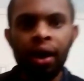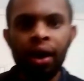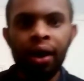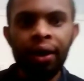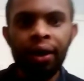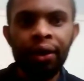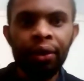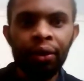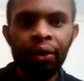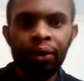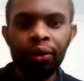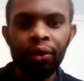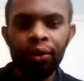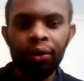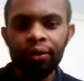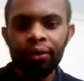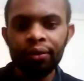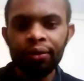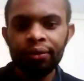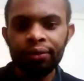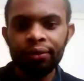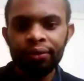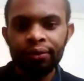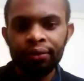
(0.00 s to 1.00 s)
Hi
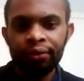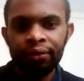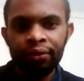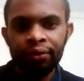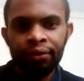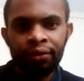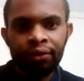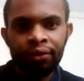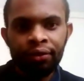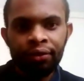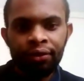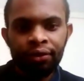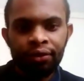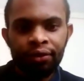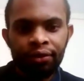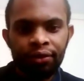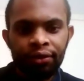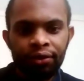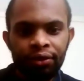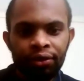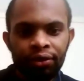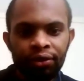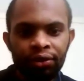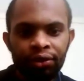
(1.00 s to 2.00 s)
all.
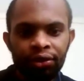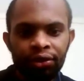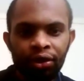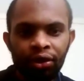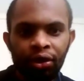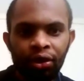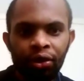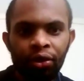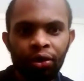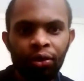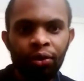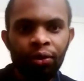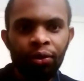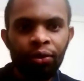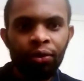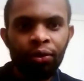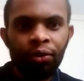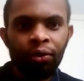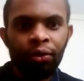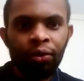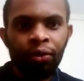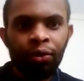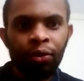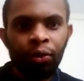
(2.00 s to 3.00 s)
So,
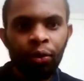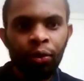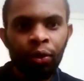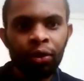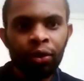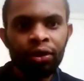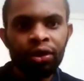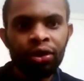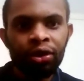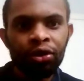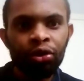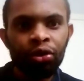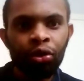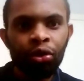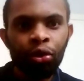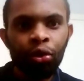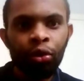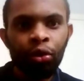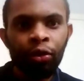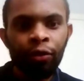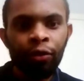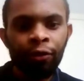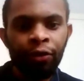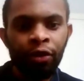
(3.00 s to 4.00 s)
wanted to
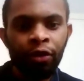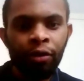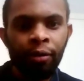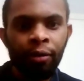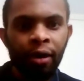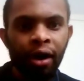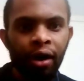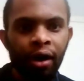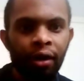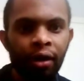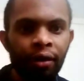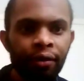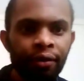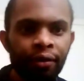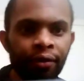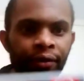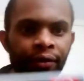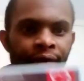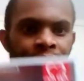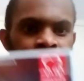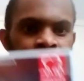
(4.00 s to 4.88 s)
talk with you about